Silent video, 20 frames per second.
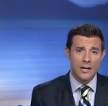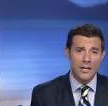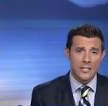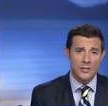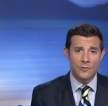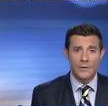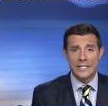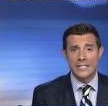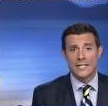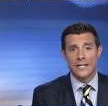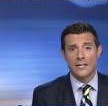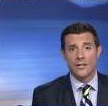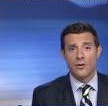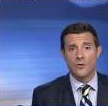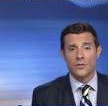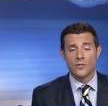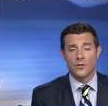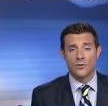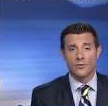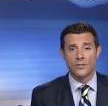So we sent
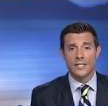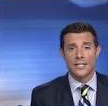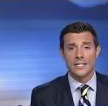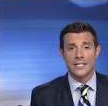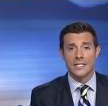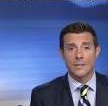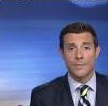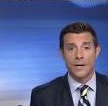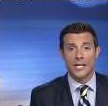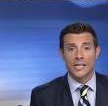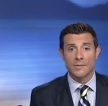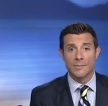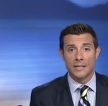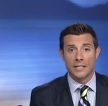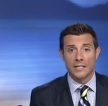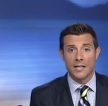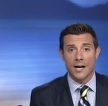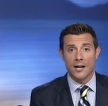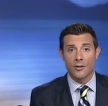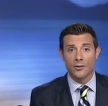News 13 Samantha
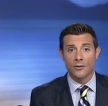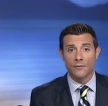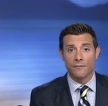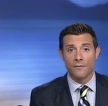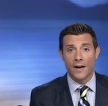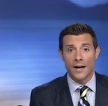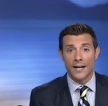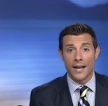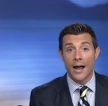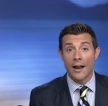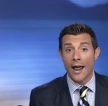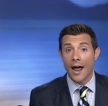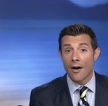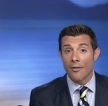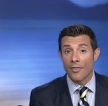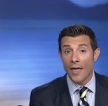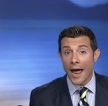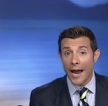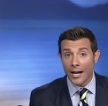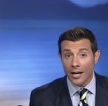McDonald to find out
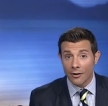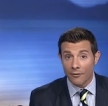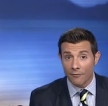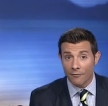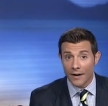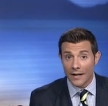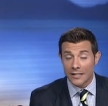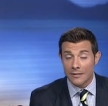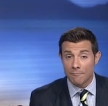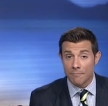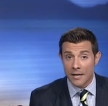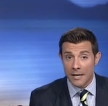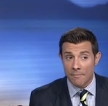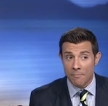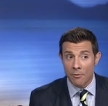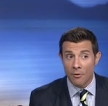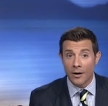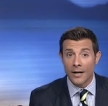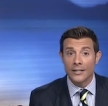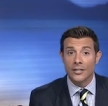how that could affect
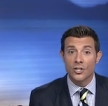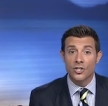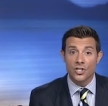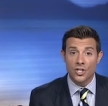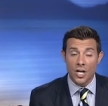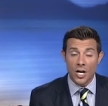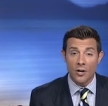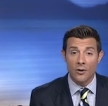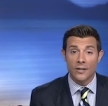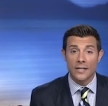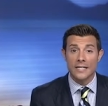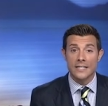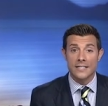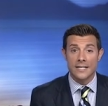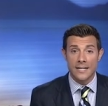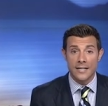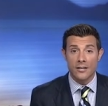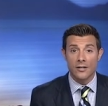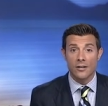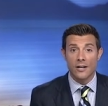people and the
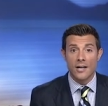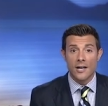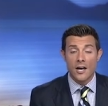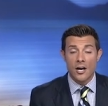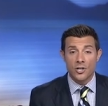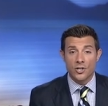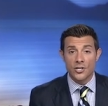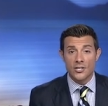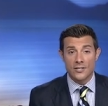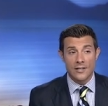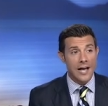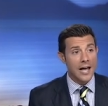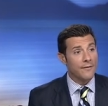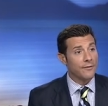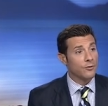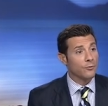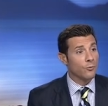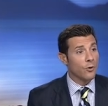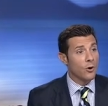charities here. She is live at the